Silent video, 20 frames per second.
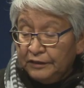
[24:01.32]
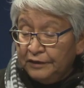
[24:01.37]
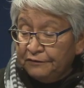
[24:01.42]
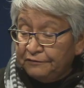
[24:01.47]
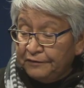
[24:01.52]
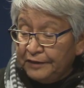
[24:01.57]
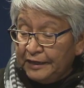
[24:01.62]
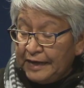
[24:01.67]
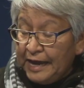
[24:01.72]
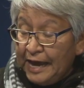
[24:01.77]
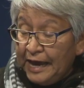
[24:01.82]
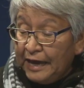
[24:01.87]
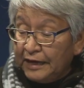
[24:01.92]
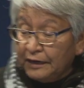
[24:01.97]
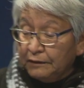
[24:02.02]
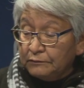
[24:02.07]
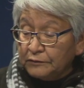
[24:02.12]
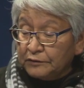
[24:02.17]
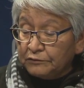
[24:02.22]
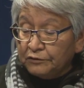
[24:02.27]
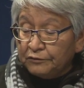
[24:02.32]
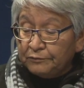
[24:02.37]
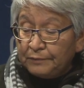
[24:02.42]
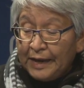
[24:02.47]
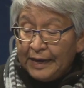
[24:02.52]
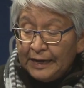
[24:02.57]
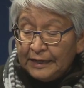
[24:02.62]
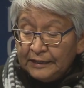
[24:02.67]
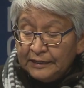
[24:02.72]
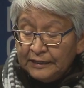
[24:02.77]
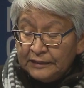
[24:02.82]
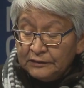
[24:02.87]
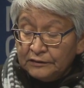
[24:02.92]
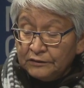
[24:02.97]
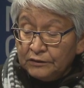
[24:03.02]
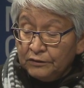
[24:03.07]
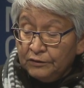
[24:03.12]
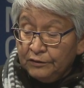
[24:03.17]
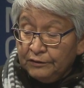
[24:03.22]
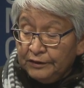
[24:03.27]
Tiffany Adams with
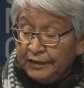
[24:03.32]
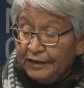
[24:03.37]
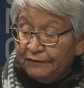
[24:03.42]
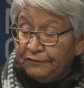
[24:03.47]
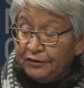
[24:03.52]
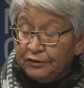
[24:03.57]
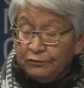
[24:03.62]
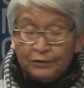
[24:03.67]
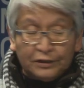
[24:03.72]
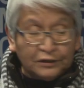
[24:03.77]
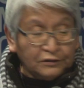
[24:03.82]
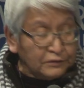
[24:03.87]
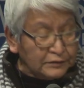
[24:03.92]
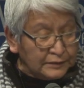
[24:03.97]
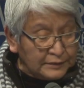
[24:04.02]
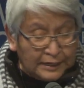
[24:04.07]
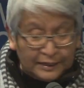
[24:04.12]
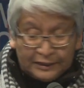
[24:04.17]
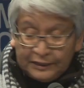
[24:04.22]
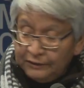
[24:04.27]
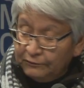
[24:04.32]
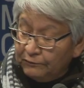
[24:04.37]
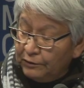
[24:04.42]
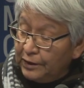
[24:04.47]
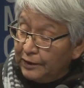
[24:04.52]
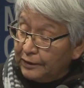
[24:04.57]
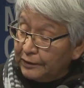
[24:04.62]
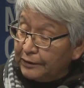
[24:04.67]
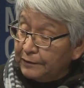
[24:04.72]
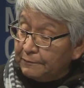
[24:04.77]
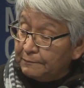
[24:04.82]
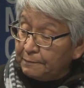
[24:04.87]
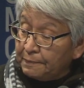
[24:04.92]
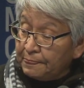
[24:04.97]
paintings. Her nephew went to Standing Rock.